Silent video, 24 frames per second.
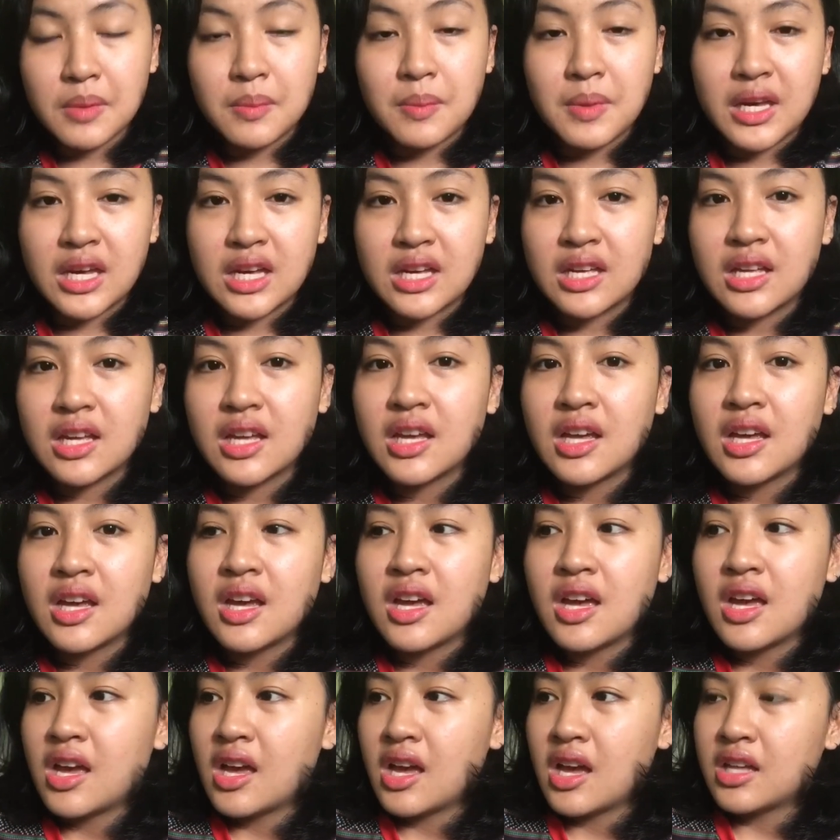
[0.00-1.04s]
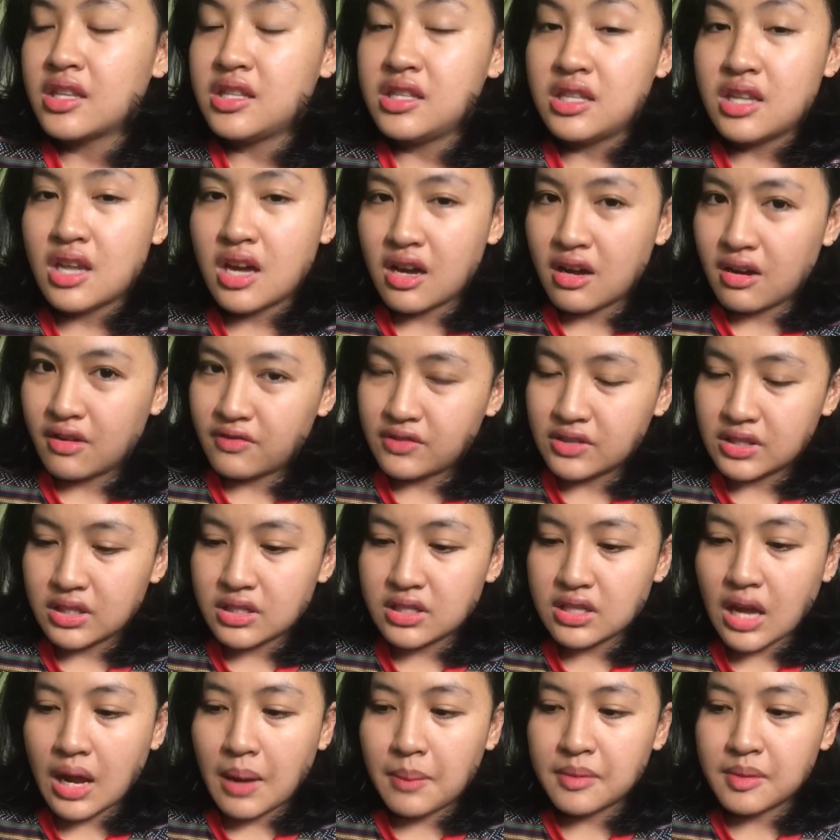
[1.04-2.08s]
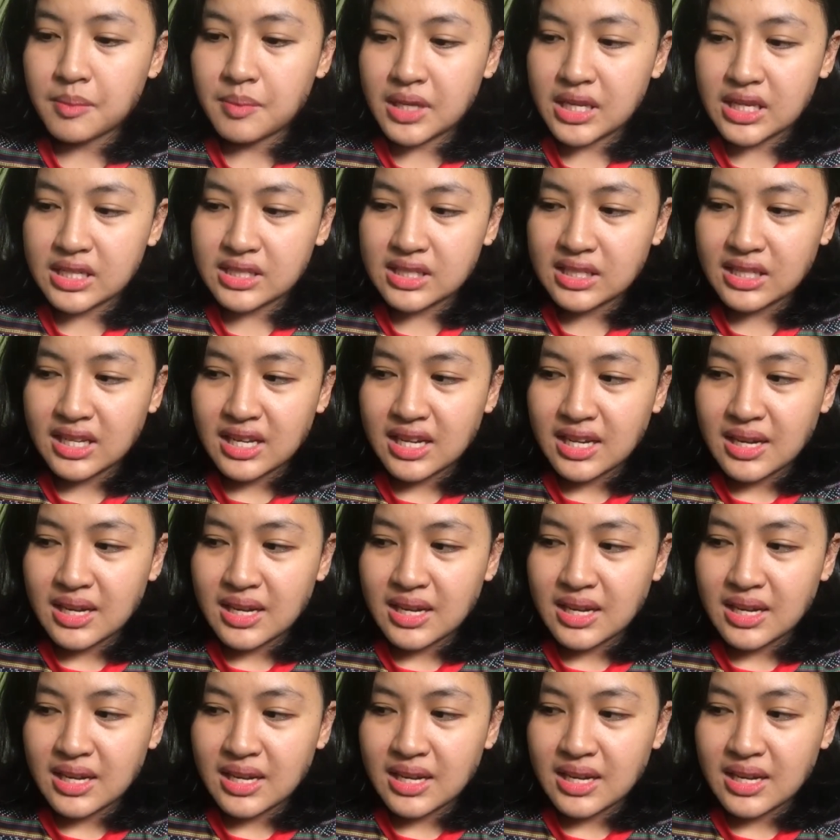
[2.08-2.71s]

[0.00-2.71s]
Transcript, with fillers: bit nervous i'm a bit